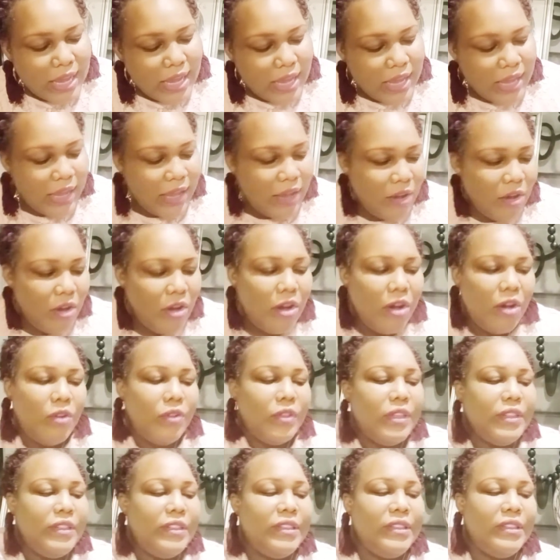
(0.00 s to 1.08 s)
Oh,
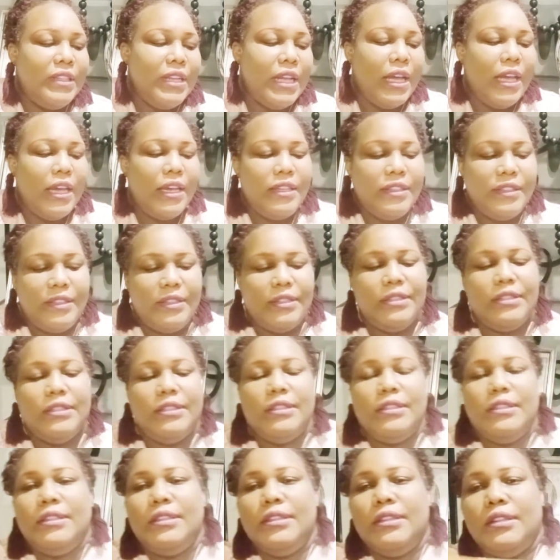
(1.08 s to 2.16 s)
this is nice.
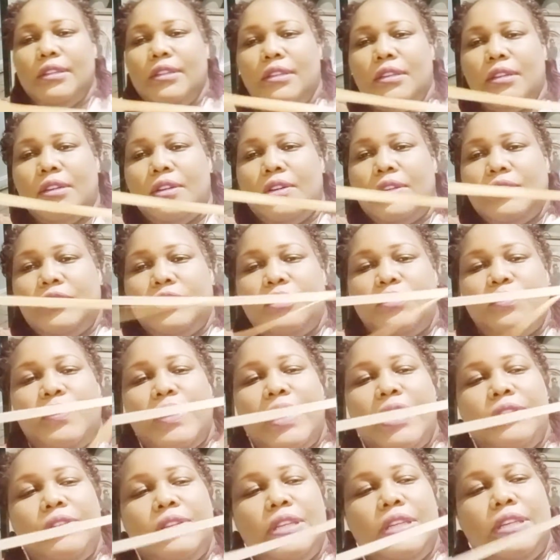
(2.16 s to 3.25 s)
Oh, I just
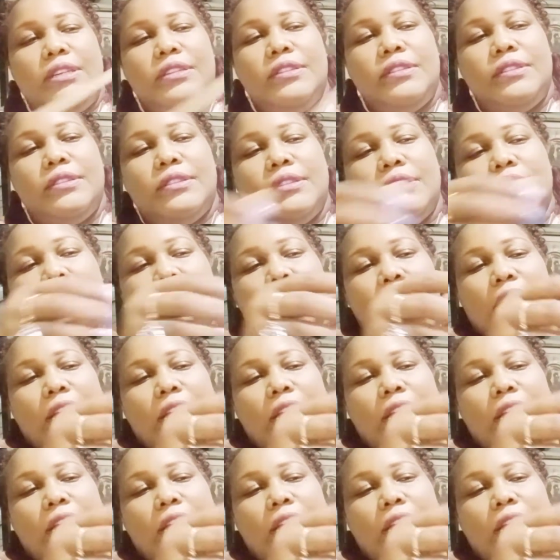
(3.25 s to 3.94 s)
found these.